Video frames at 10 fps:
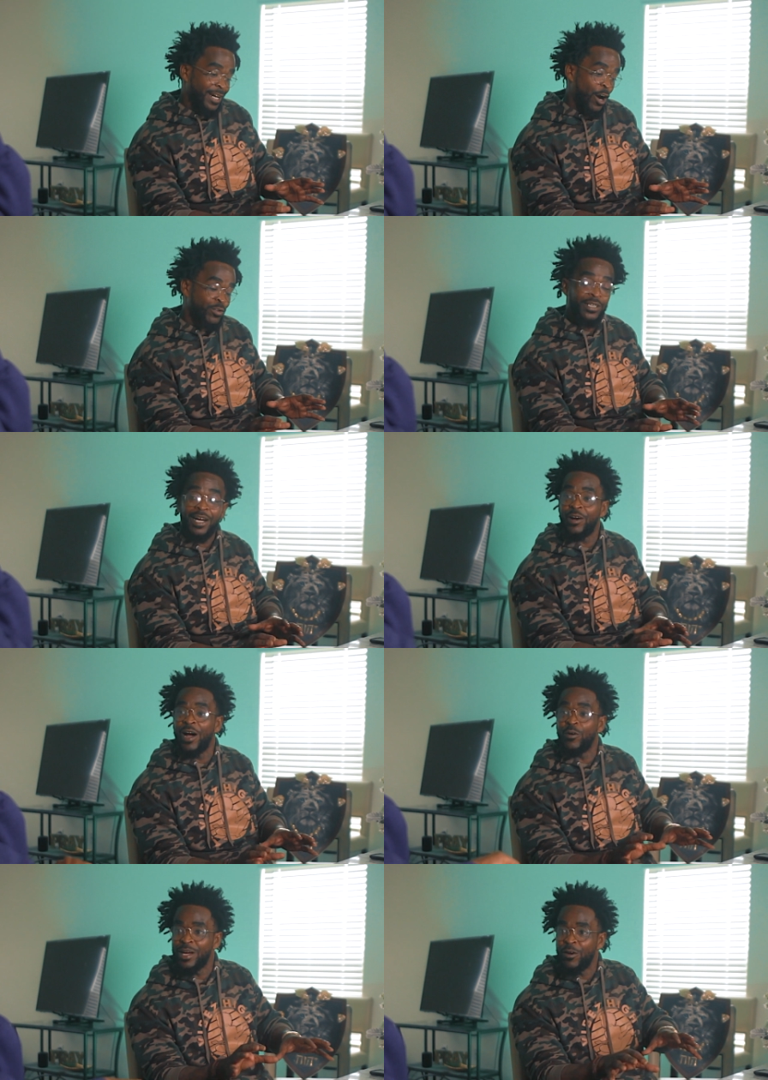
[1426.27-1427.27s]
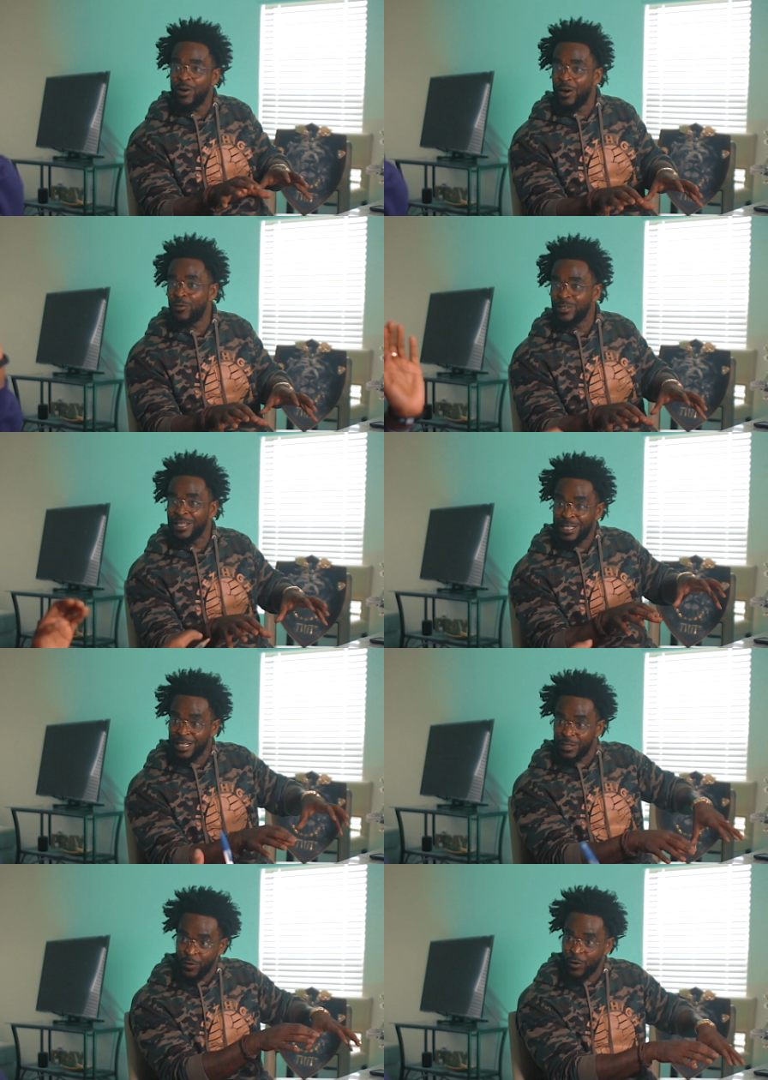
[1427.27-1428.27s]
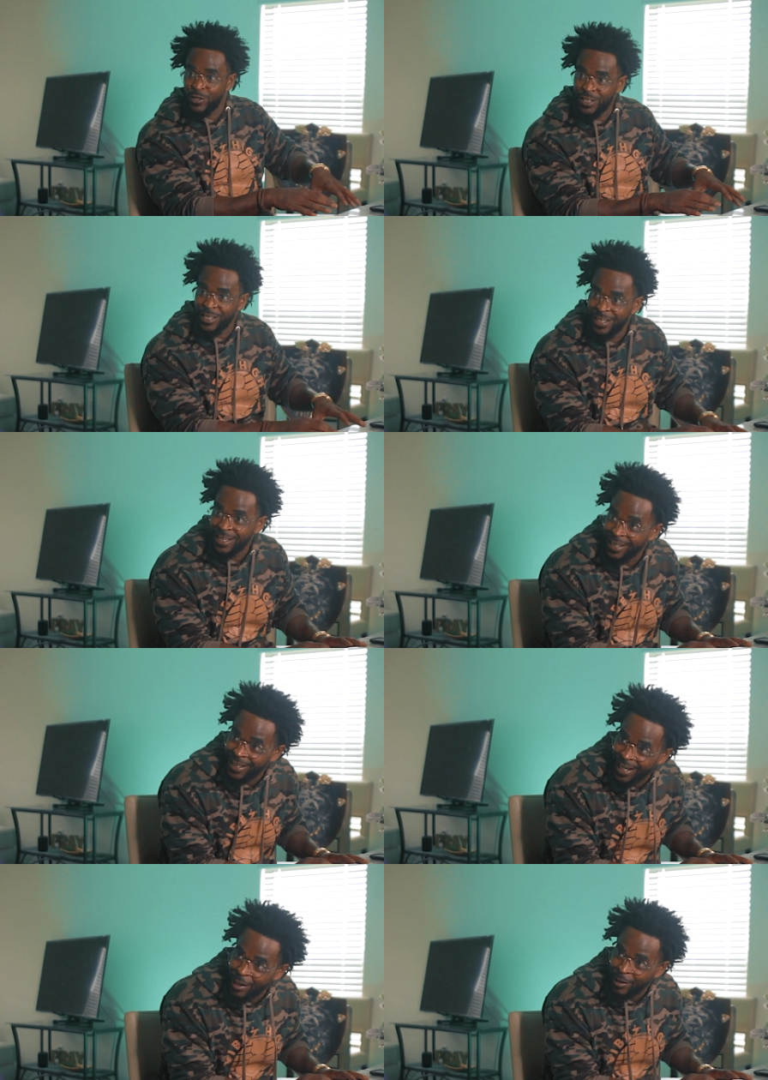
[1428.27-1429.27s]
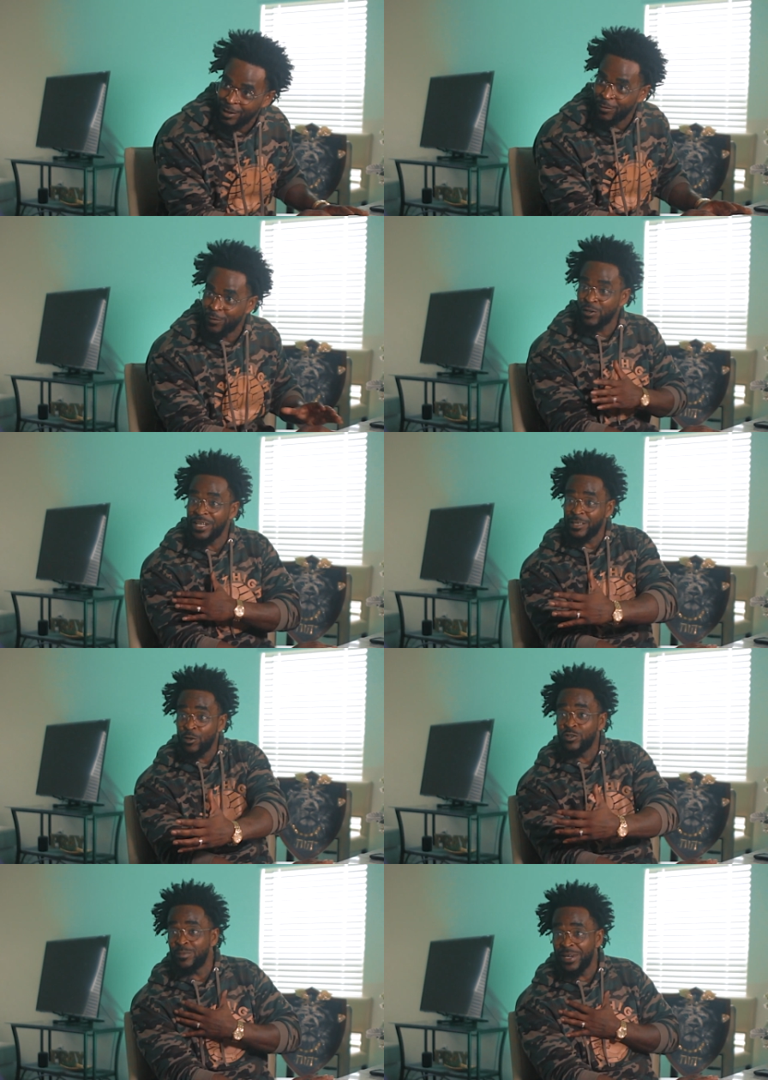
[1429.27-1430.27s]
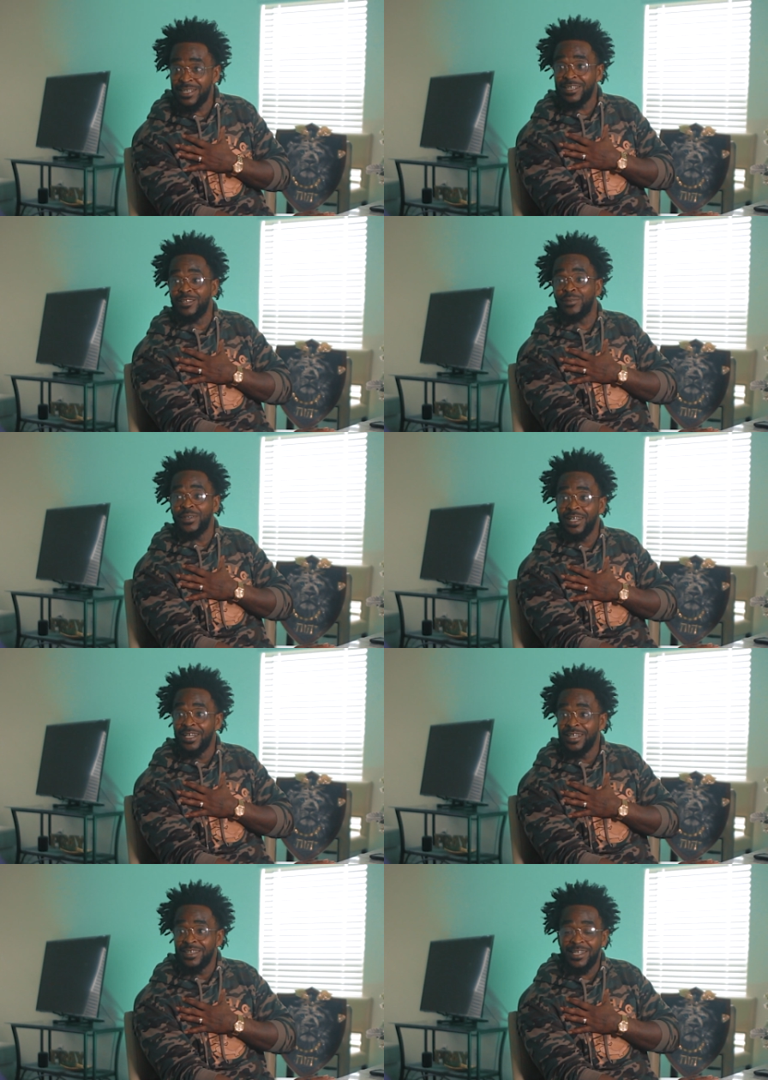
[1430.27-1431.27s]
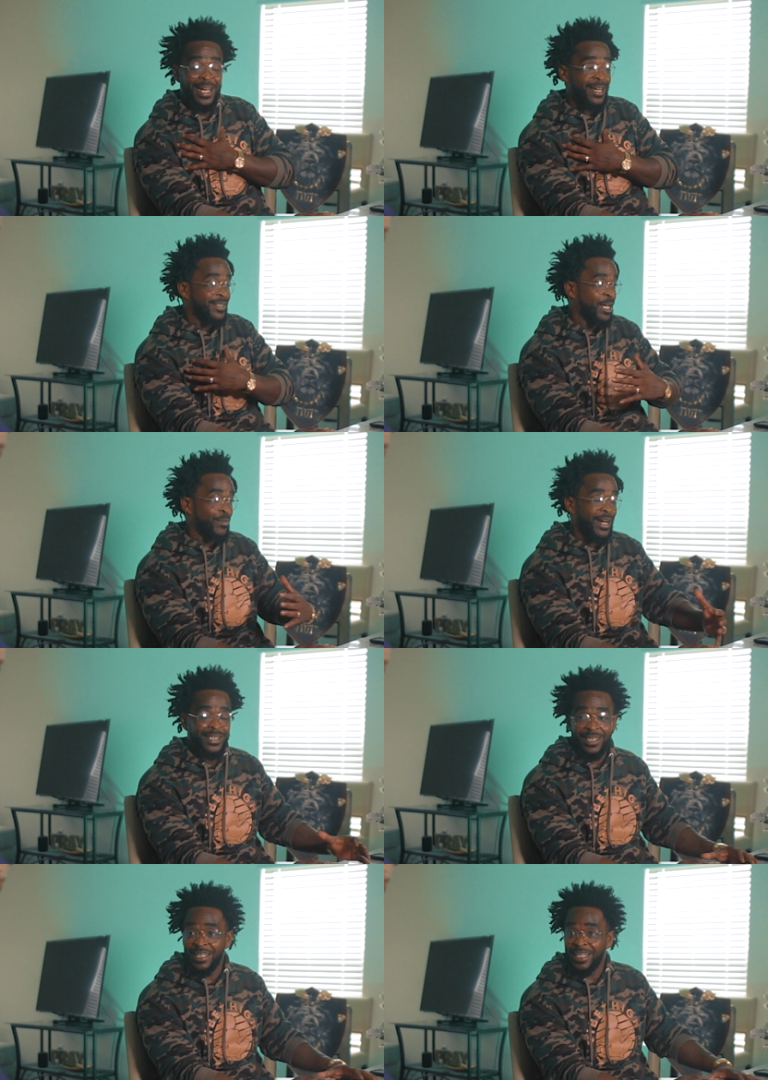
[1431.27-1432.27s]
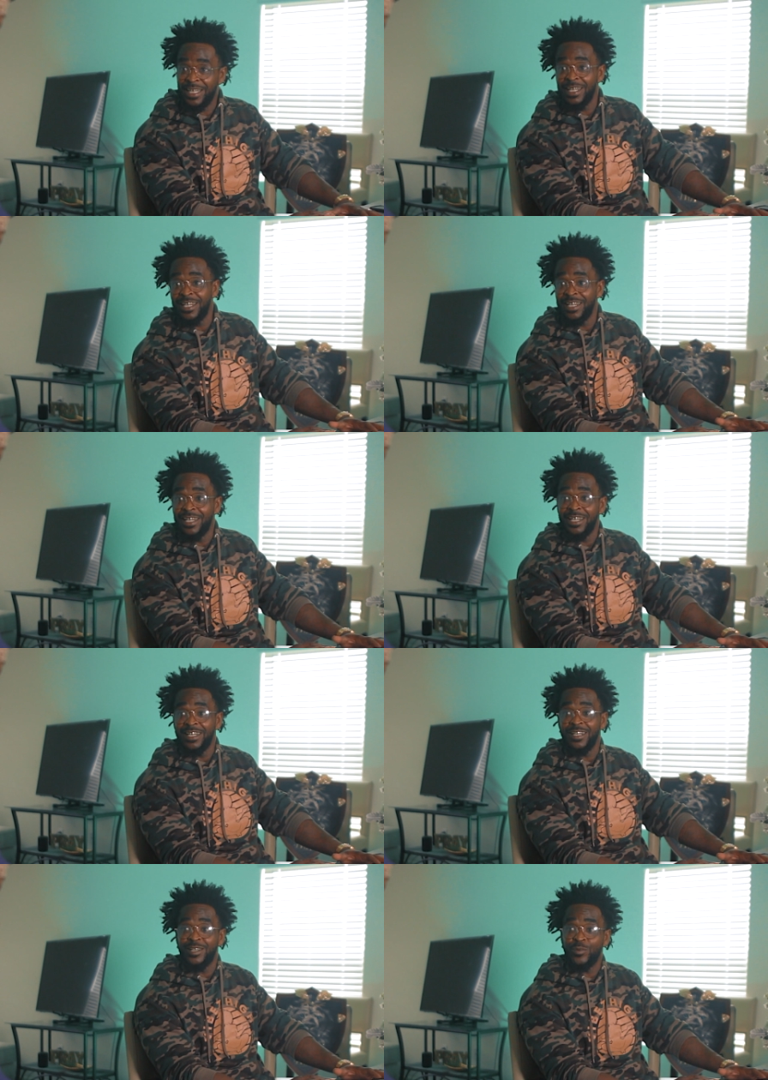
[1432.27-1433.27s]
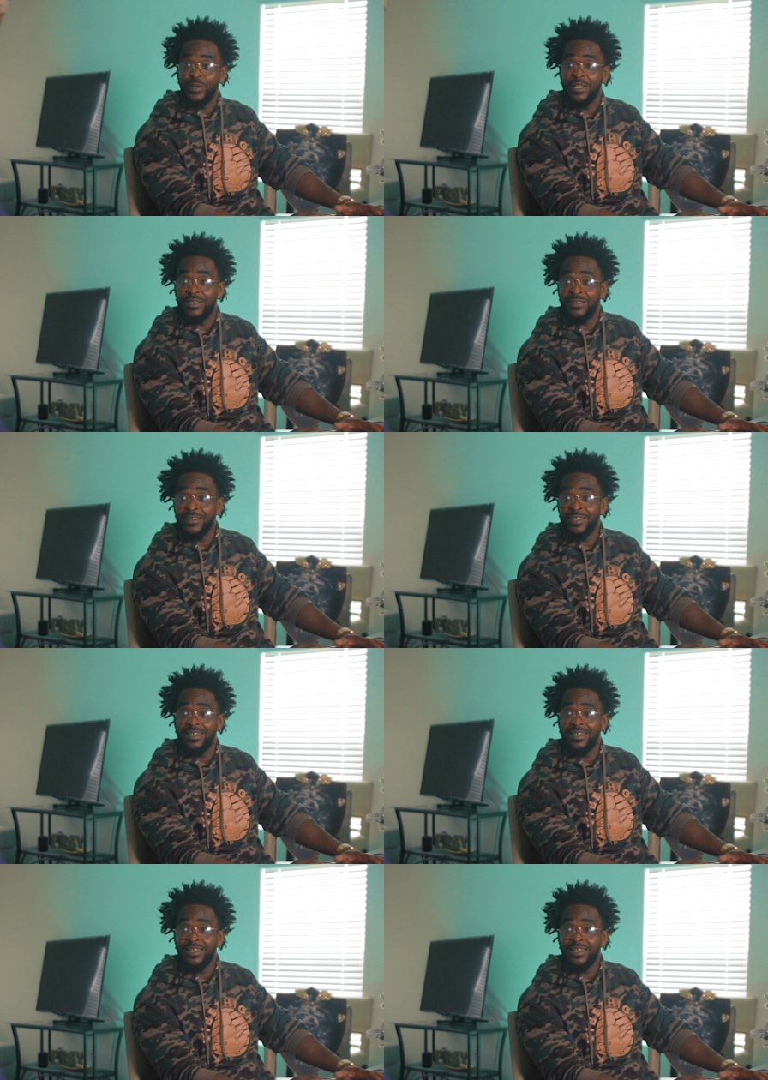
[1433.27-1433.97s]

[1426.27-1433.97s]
I was, was, I was, I was, his version, like the version I told you myself, mm-hmm. times that by ten with him.